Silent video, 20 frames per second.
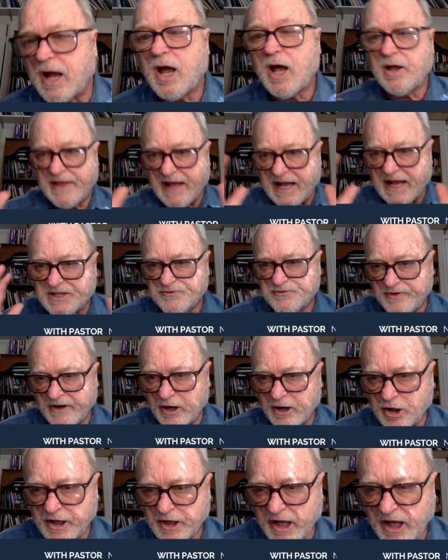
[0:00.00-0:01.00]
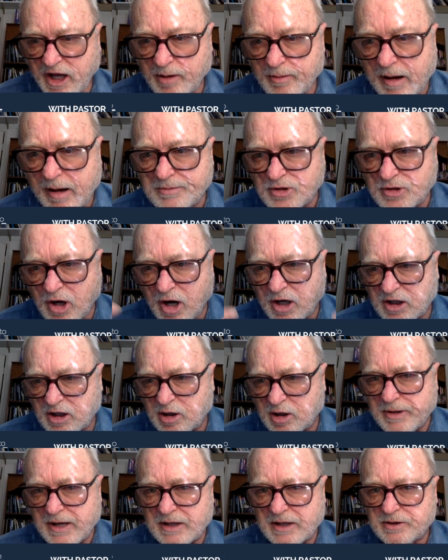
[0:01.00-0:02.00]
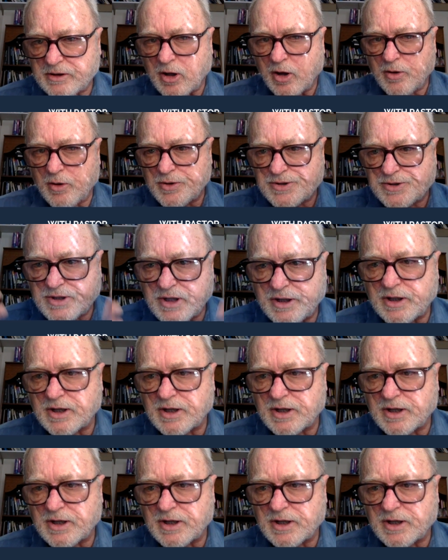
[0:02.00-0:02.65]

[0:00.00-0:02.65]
That's fair game. I'm talking about those that you